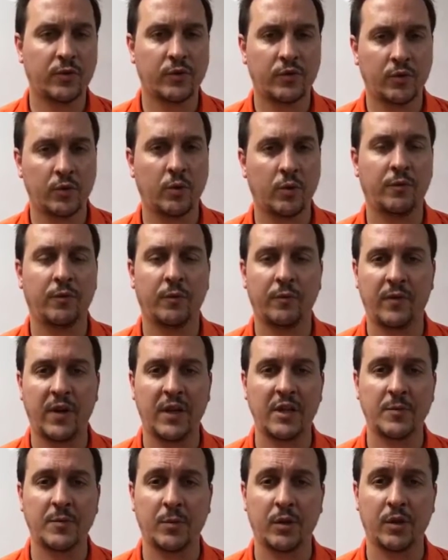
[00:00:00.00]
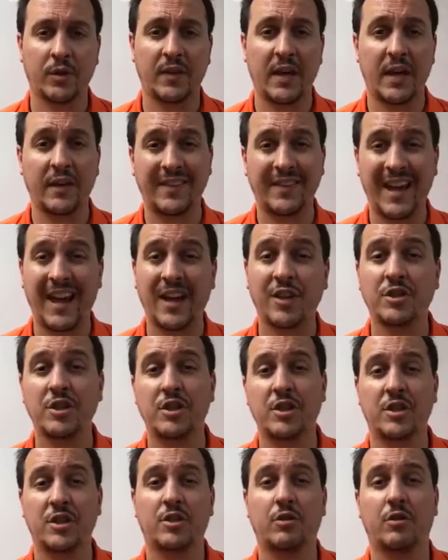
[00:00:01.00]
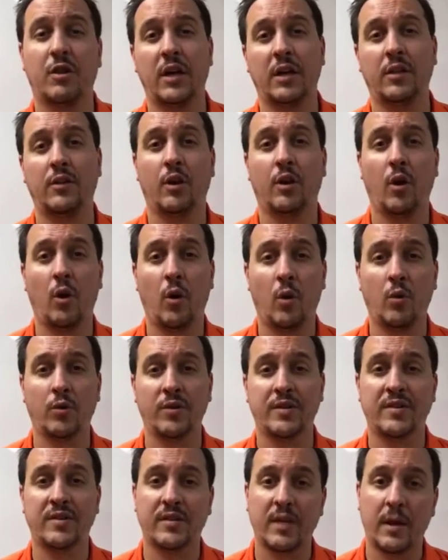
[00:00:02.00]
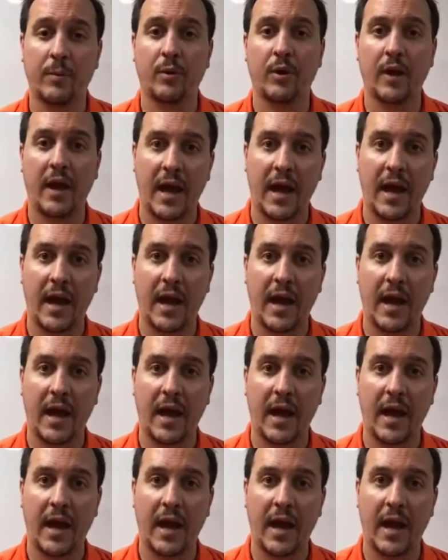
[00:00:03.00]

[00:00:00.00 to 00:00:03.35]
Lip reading: tool from Facebook that they actually just created their own separate